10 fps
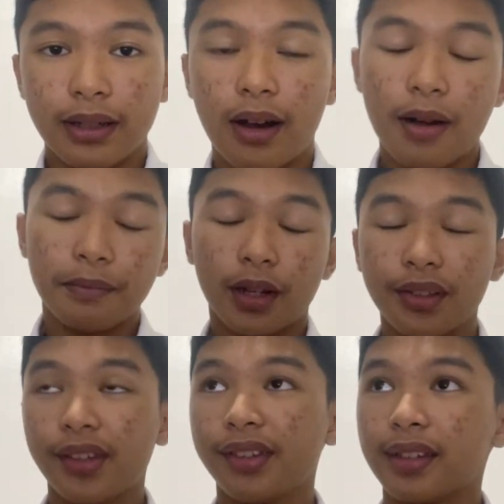
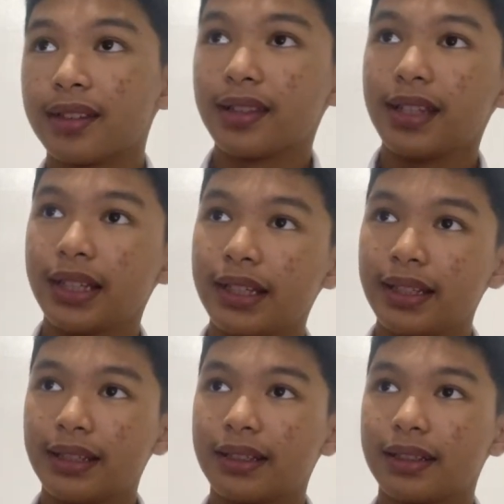
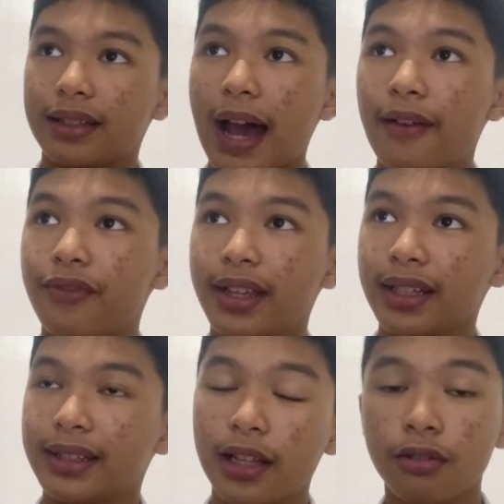consistently
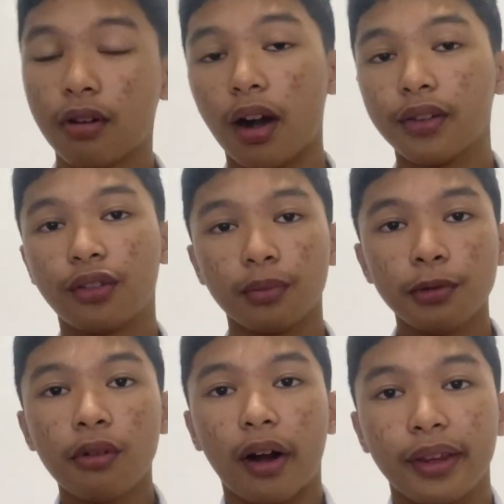having yellow cards to
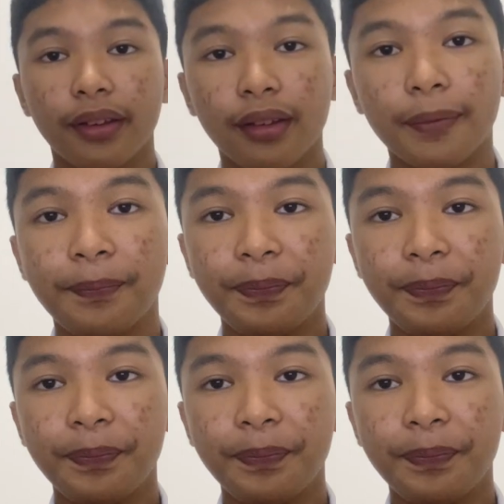blue cards.